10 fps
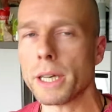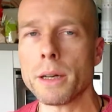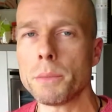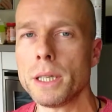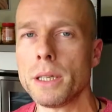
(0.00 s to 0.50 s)

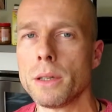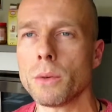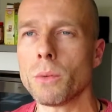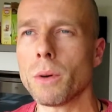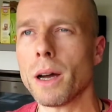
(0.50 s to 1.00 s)
tell
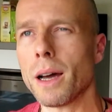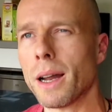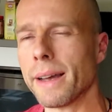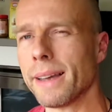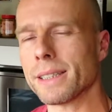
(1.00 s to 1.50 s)
me, well,
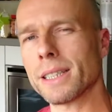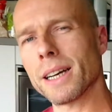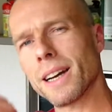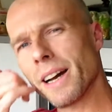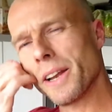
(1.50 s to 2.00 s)
I guess
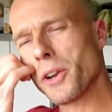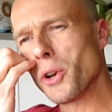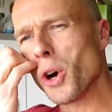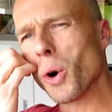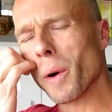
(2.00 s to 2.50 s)
I kind of
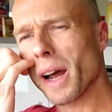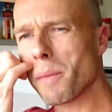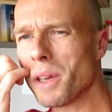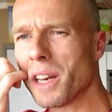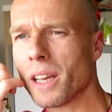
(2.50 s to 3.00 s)
know what
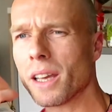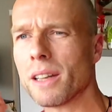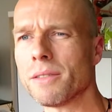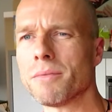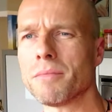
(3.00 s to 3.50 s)
I'm eating
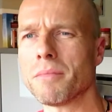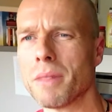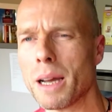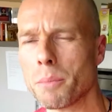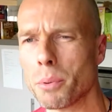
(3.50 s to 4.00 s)

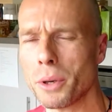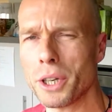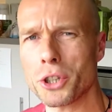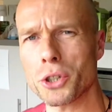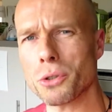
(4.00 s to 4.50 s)
and I'm
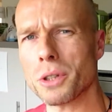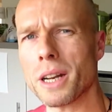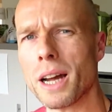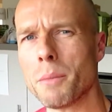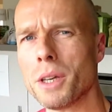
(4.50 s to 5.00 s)
pretty sure
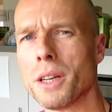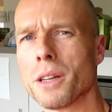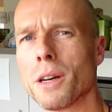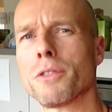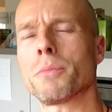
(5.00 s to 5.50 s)
that I'm eating
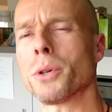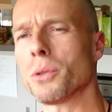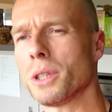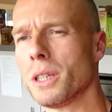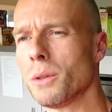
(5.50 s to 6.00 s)
enough
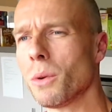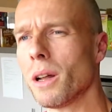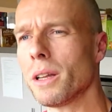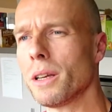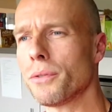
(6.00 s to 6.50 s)
protein.
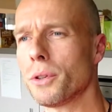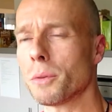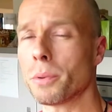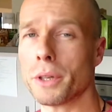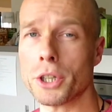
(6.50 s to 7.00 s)
Well, if you're
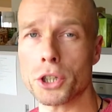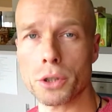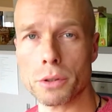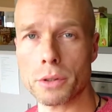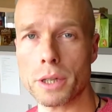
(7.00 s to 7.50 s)
pretty
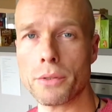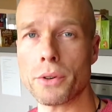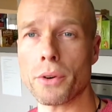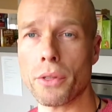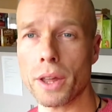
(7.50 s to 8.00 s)
sure, if
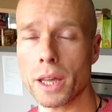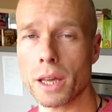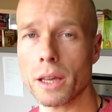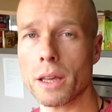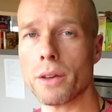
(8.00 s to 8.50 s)
you're
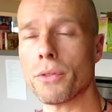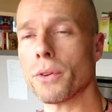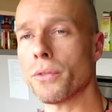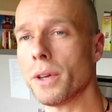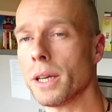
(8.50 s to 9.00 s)
thinking, if
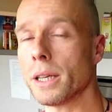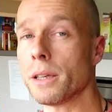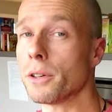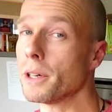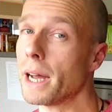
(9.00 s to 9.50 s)
you're
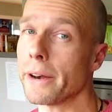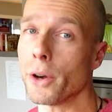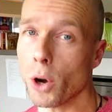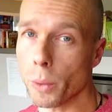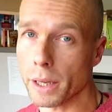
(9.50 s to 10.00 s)
feeling, you're not
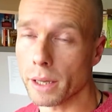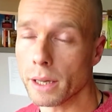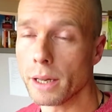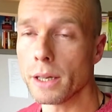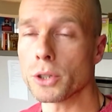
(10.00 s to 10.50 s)
knowing.
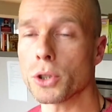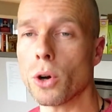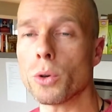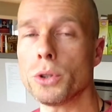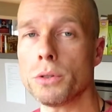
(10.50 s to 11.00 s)

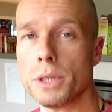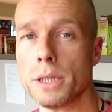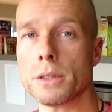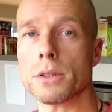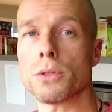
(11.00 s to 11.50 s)
So you
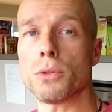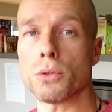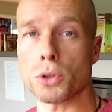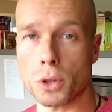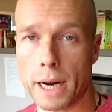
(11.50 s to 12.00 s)
need
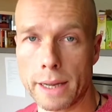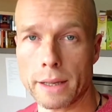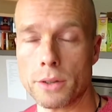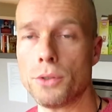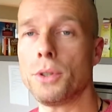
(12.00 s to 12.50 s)
to track,
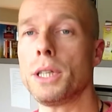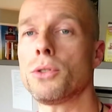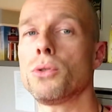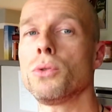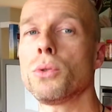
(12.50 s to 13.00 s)
you
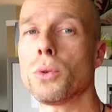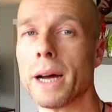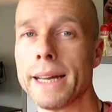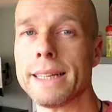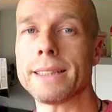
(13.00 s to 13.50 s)
need to
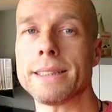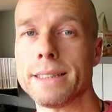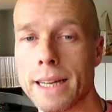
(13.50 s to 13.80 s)
write it